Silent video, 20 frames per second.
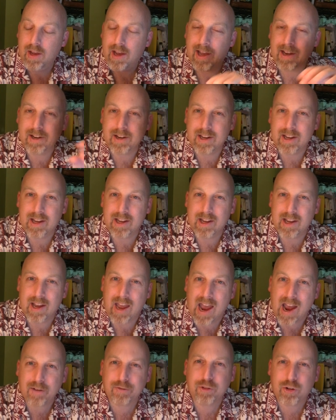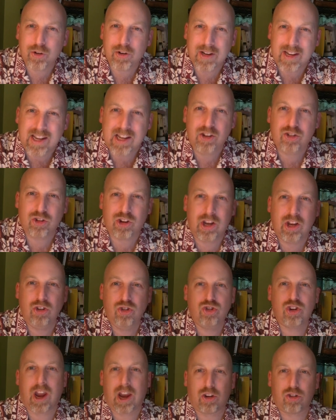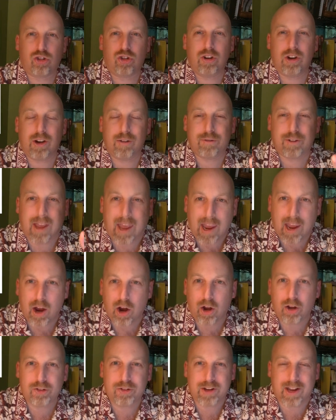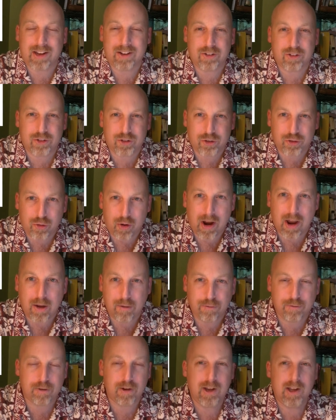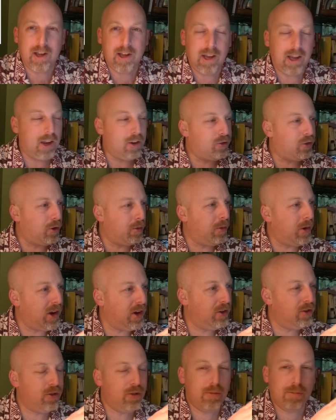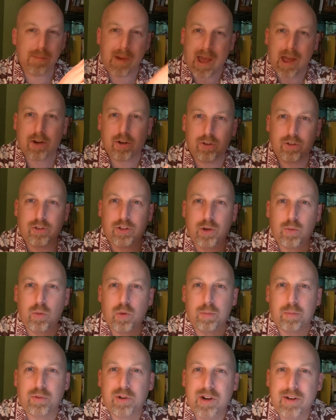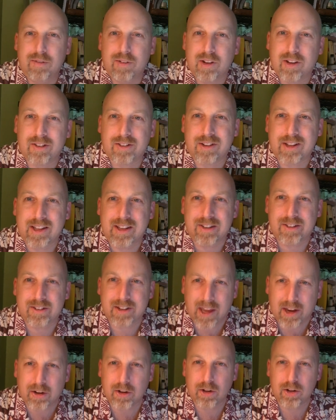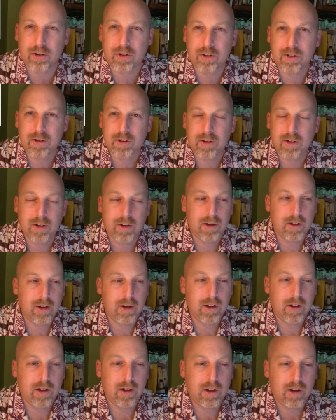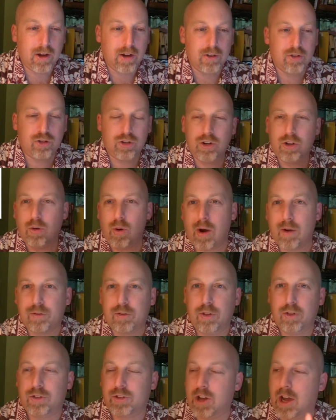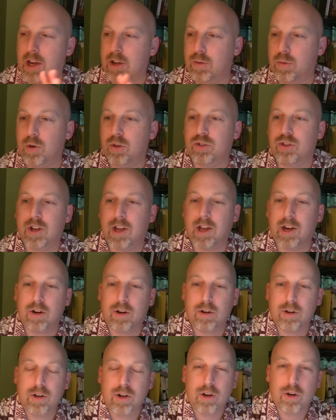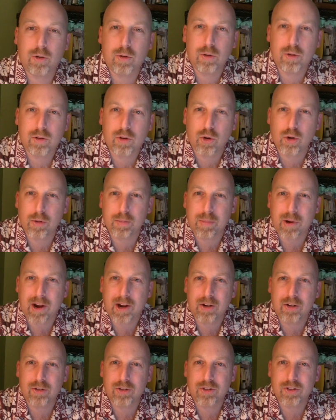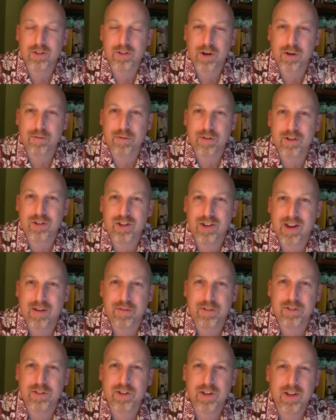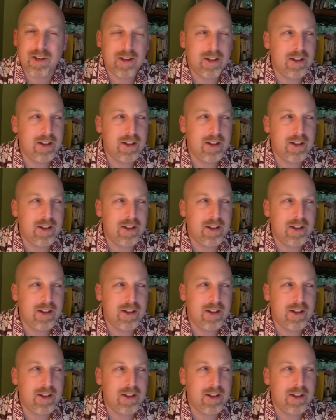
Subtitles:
And after each injection of chaos and strife into matters that were previously settled, she'd go off to the side to where she had her, court binders and stuff, and she'd have this